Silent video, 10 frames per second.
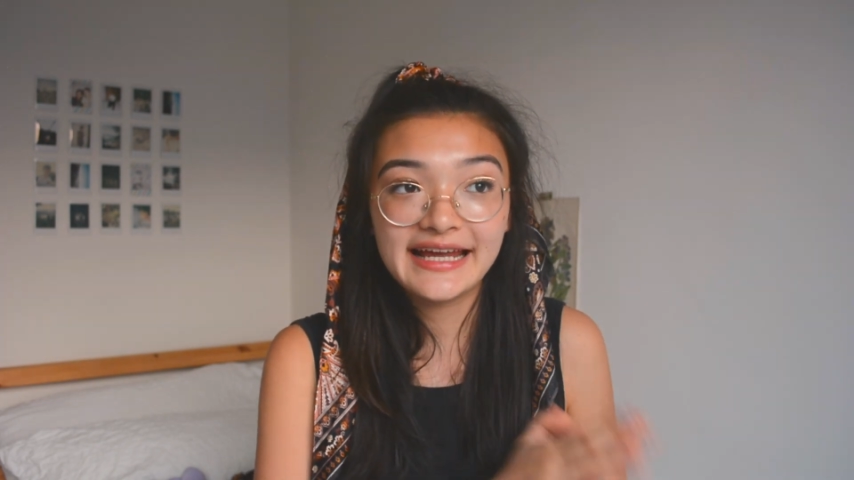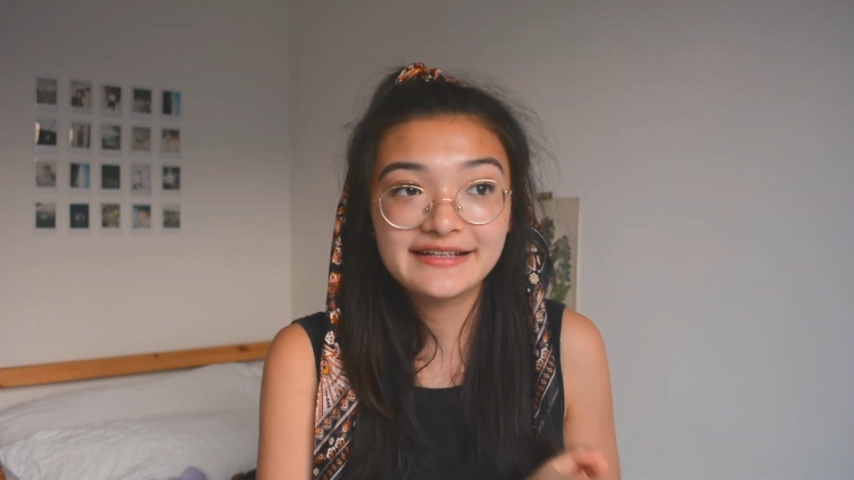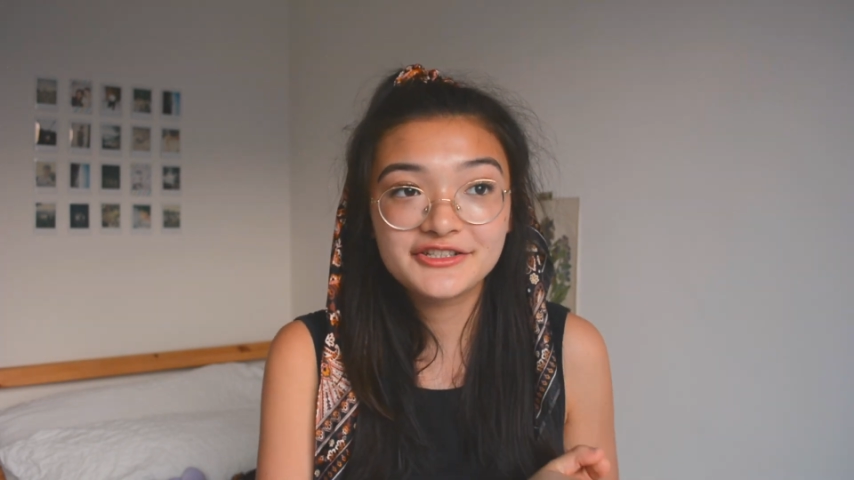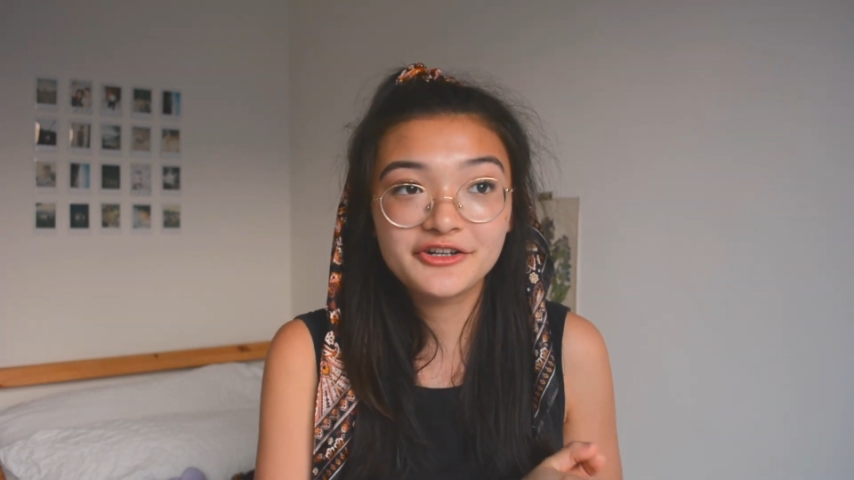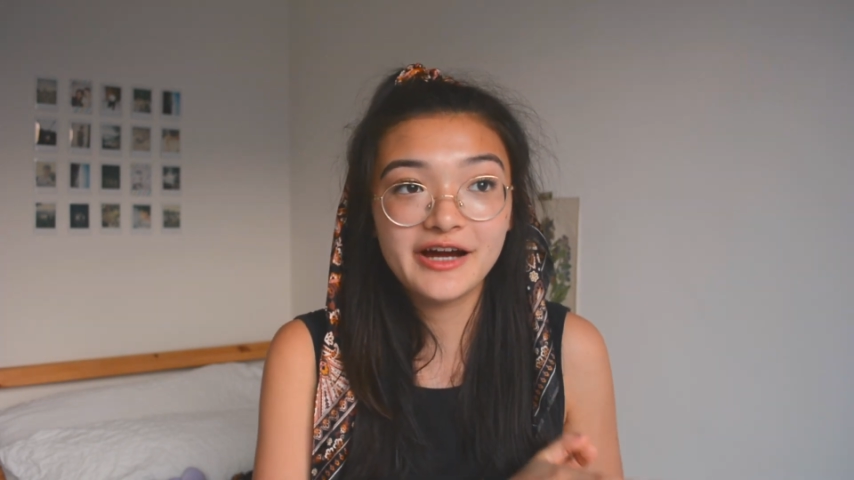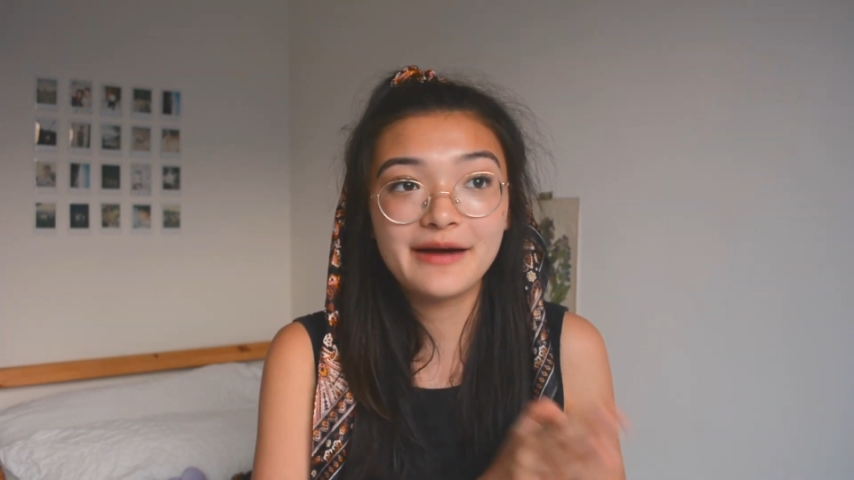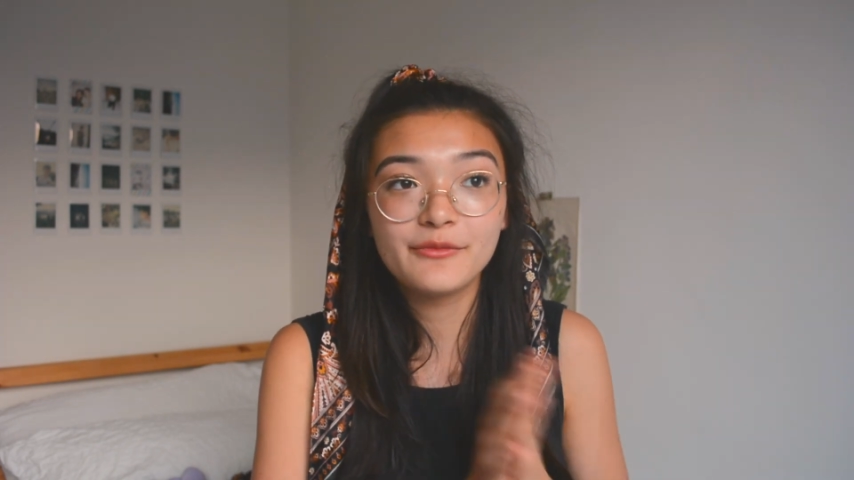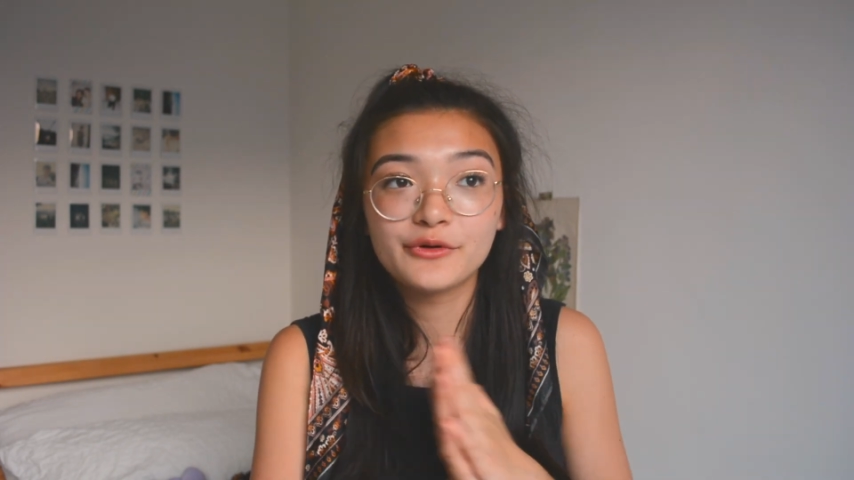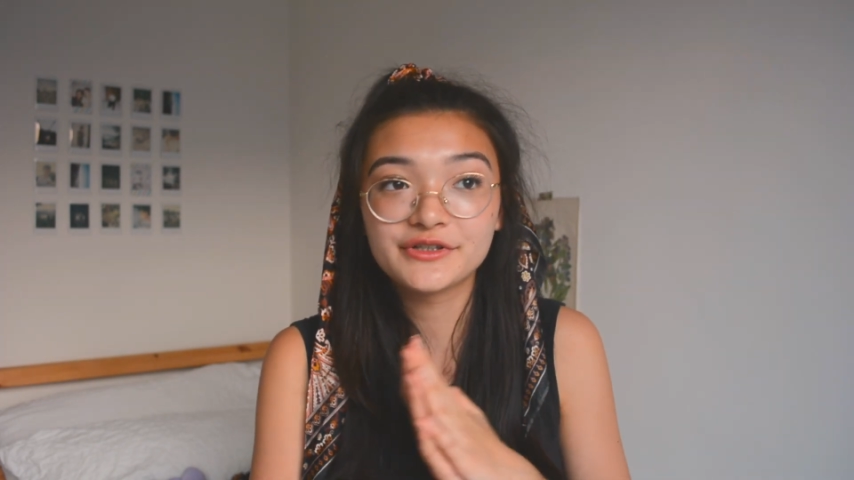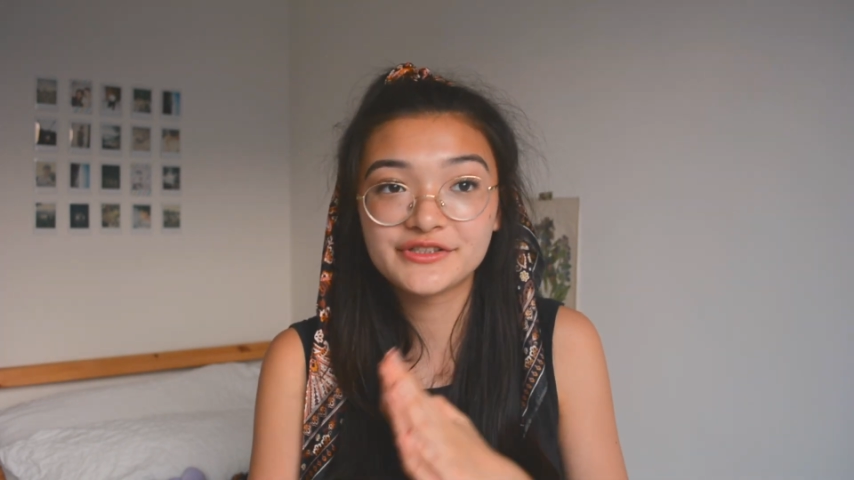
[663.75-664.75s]

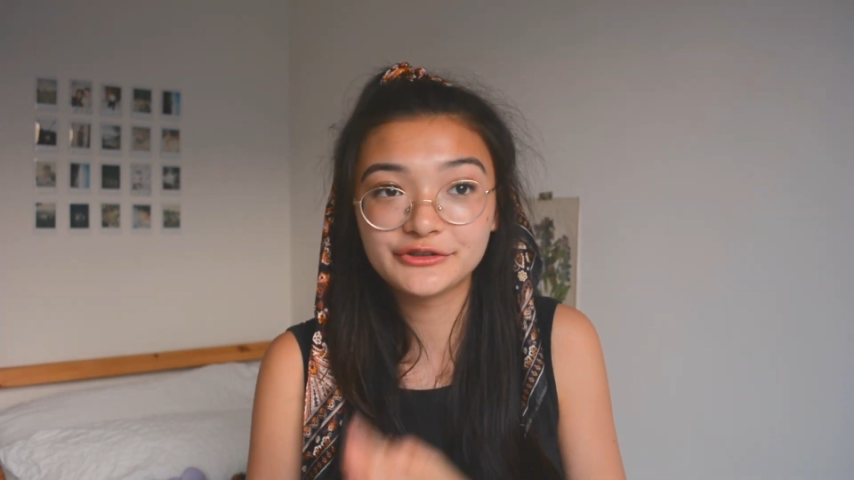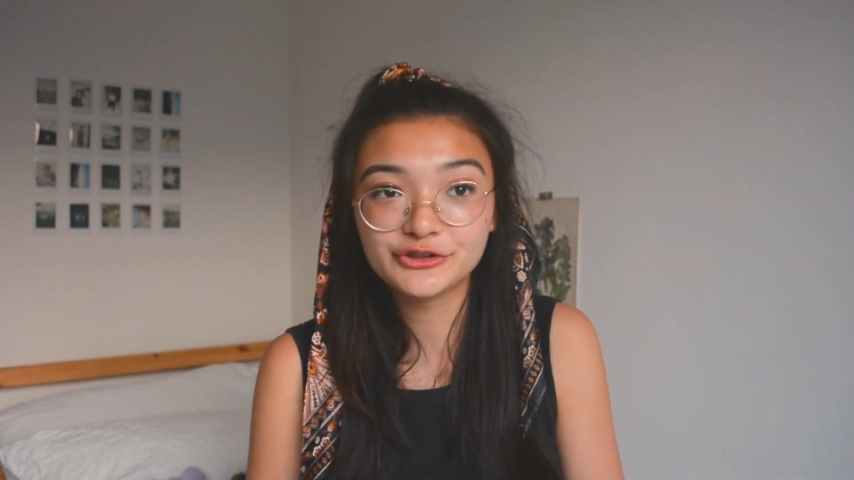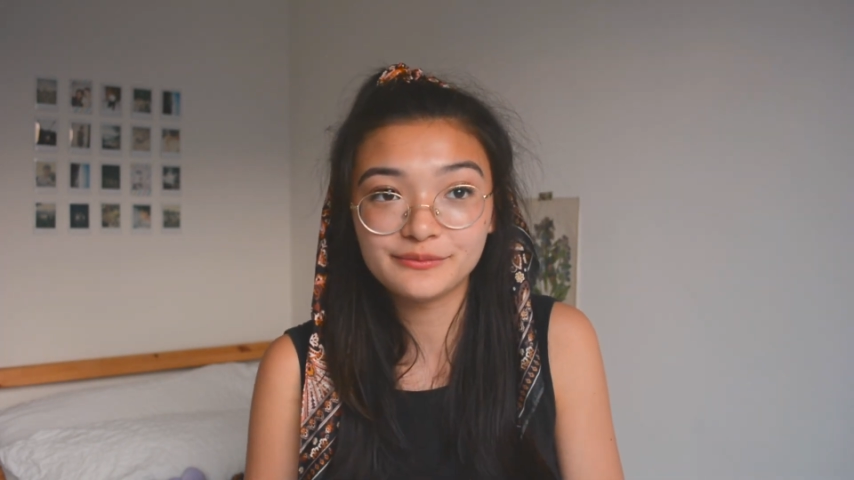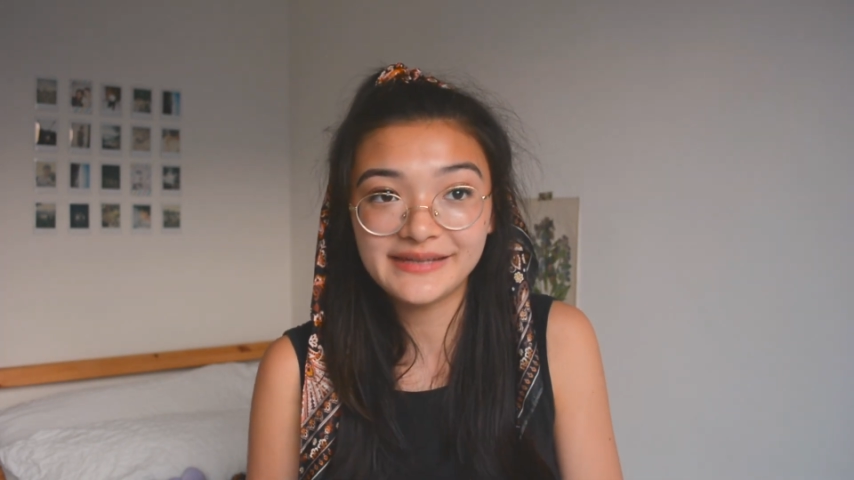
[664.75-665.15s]
Instagram or social